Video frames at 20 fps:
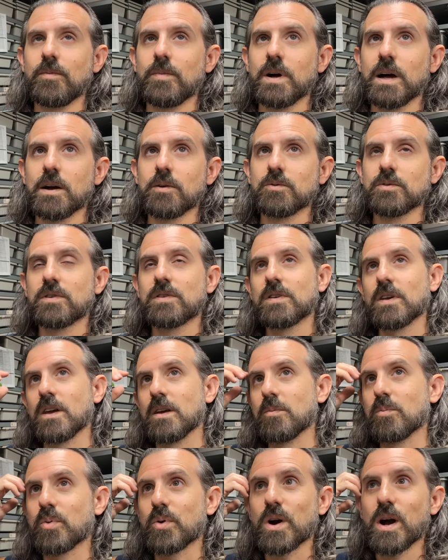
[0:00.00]
I would
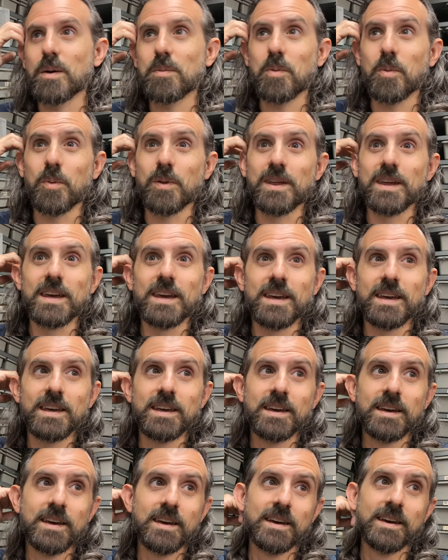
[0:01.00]
say probably
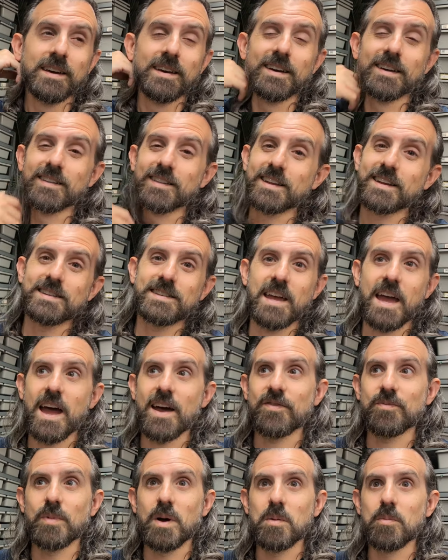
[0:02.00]
at least
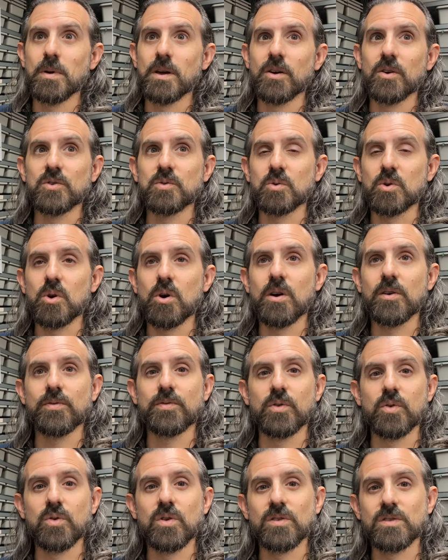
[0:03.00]
half my males will go off
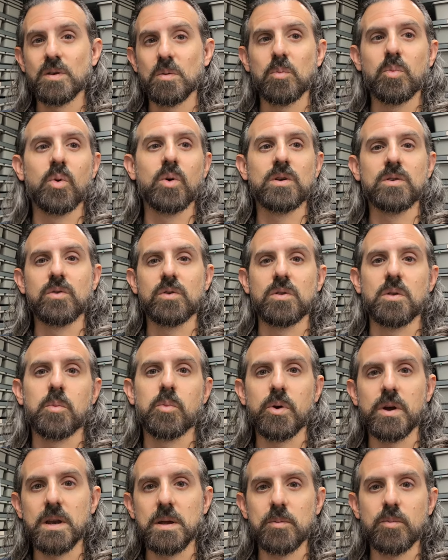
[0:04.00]
food at some point during the
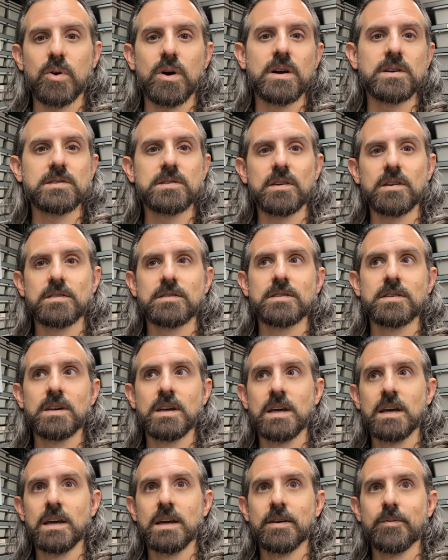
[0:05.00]
breeding process,
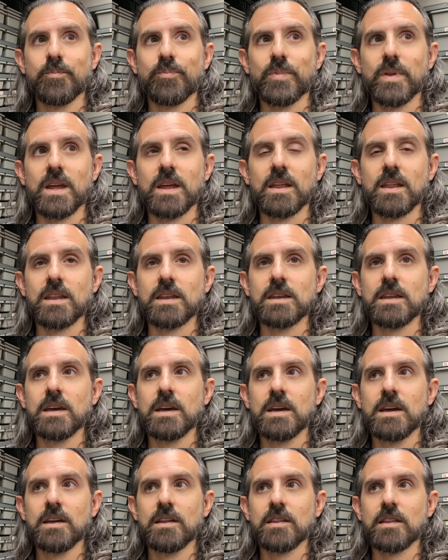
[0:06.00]
and
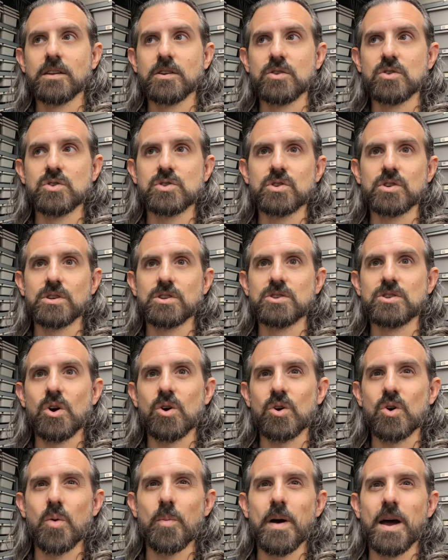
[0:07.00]
they usually
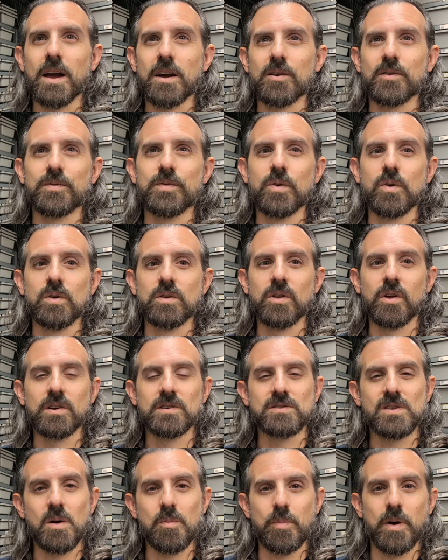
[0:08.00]
don't go back on food until I
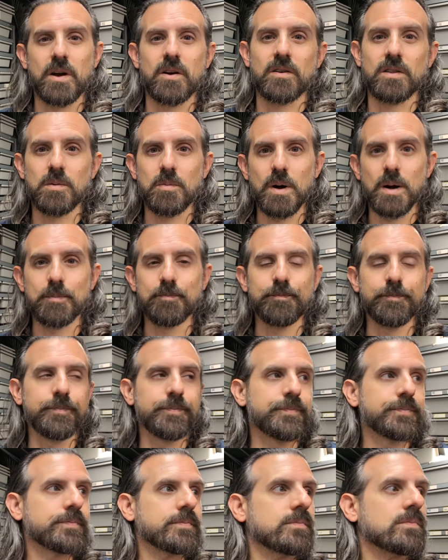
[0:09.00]
stop pairing them up
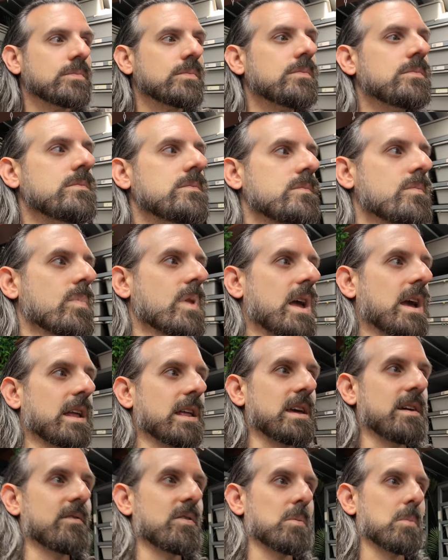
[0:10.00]

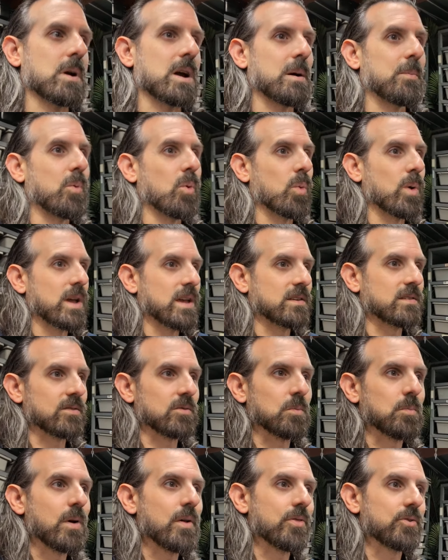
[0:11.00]
and give them a couple weeks or
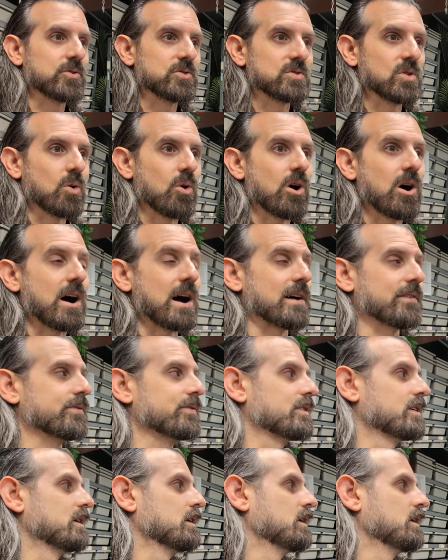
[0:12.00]
a month or so off.